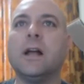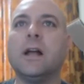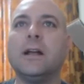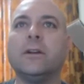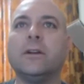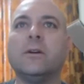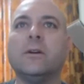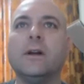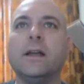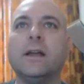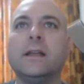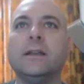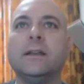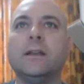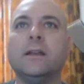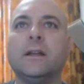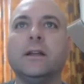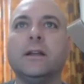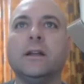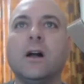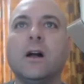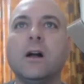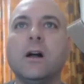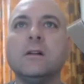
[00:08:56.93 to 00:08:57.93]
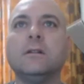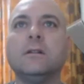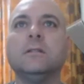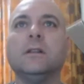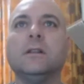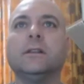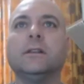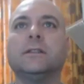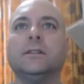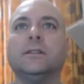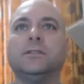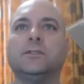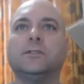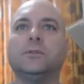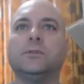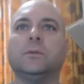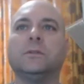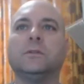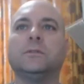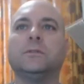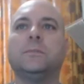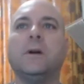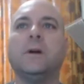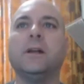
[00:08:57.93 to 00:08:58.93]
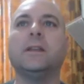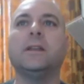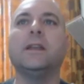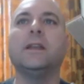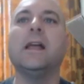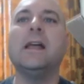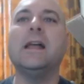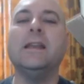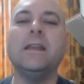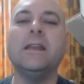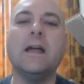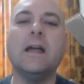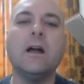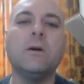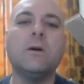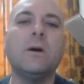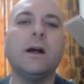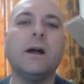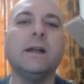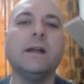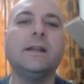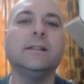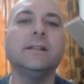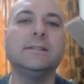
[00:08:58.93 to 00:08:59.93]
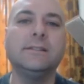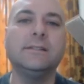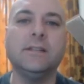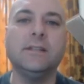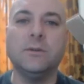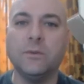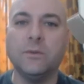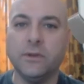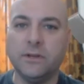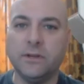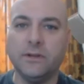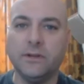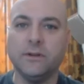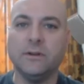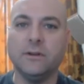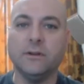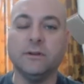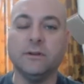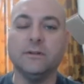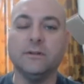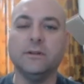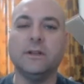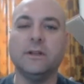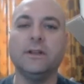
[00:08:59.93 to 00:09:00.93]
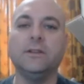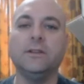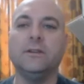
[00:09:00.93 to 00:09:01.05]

I go ahead and I unclick the source button, and now I can see what your